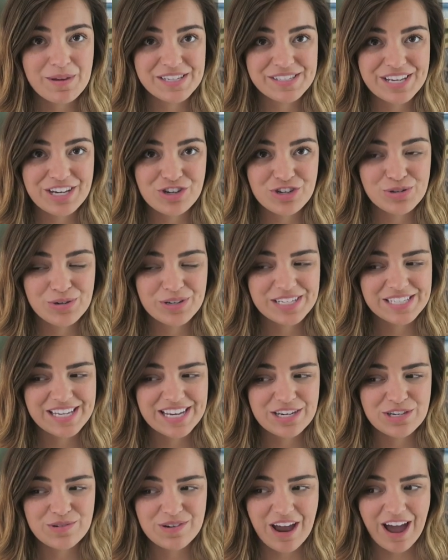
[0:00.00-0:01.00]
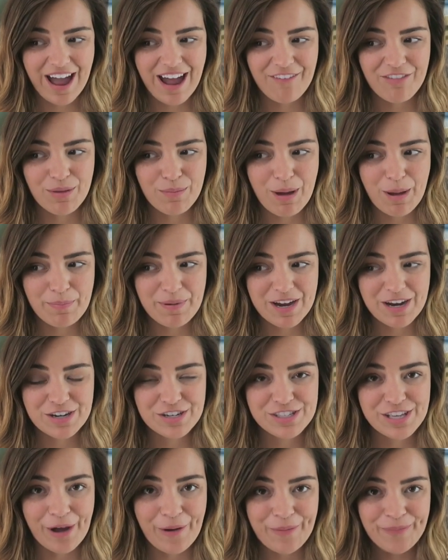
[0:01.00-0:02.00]
because I just realized I do not have them up here.
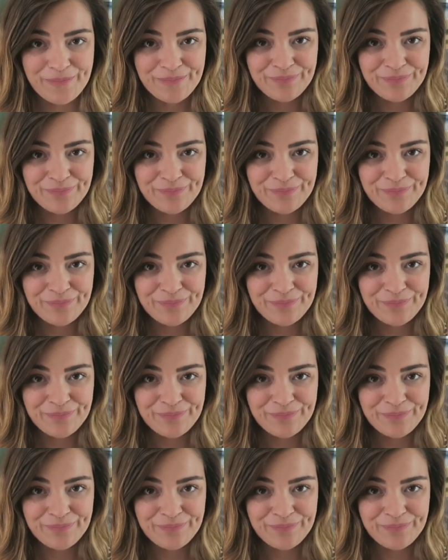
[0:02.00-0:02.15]
So,